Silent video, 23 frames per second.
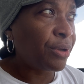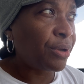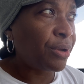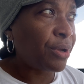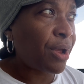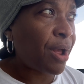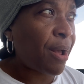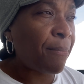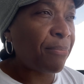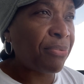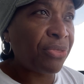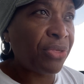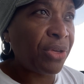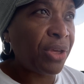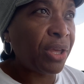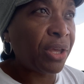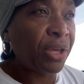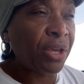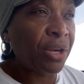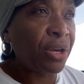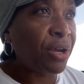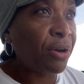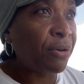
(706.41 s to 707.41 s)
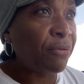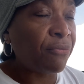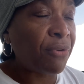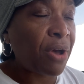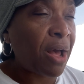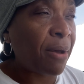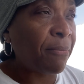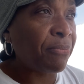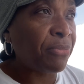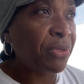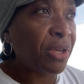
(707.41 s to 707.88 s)
I'm thinking of
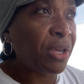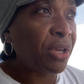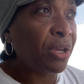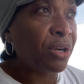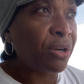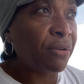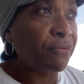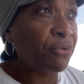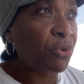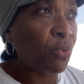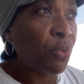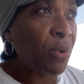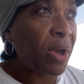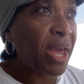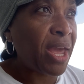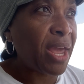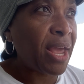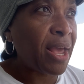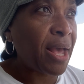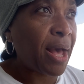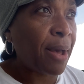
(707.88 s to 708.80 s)
I'm thinking of the way